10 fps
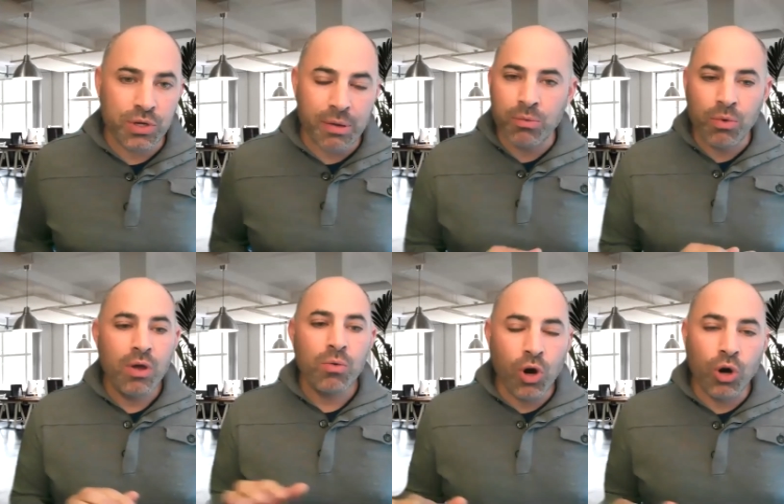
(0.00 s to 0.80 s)
I mean,
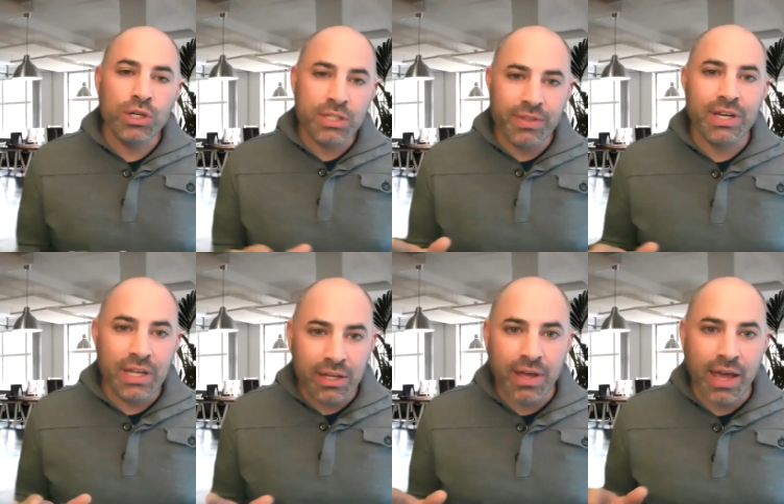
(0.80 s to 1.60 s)
regardless of the
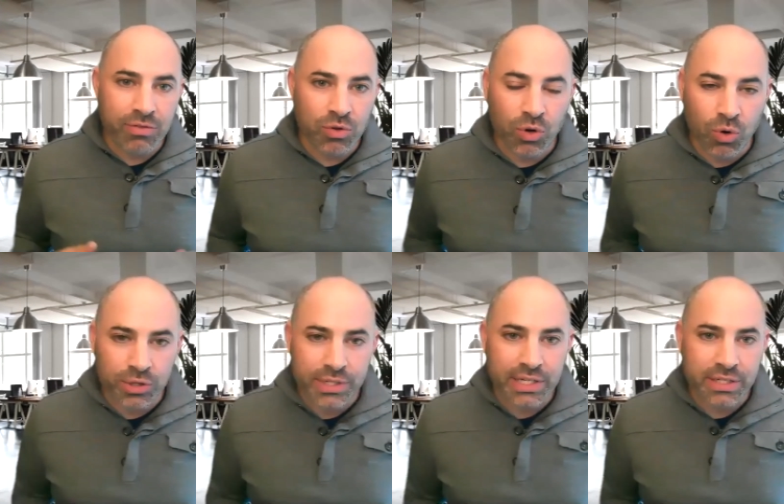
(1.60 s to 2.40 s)
need to have
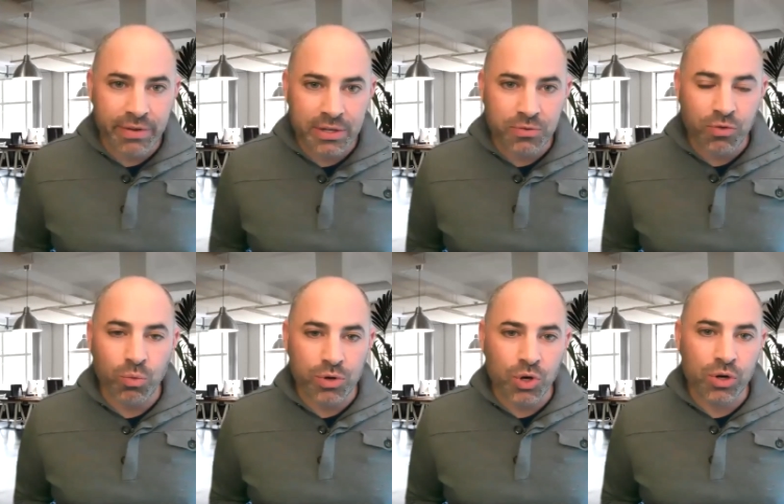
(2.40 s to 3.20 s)
unicorn-sized investments for the
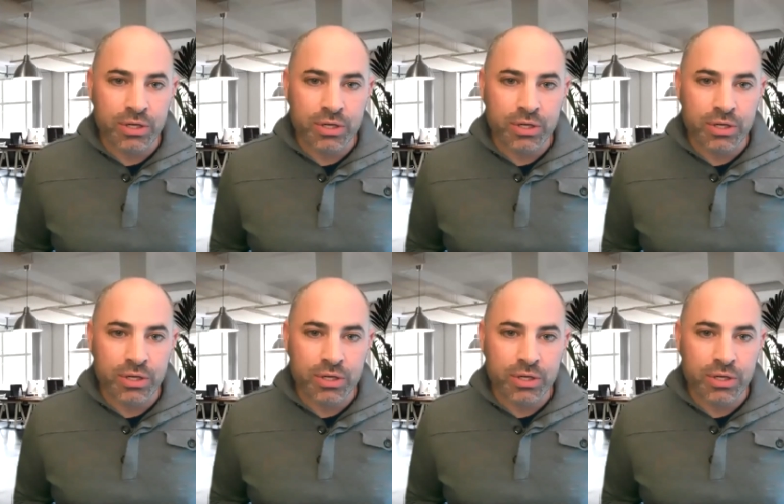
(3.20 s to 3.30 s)
returns,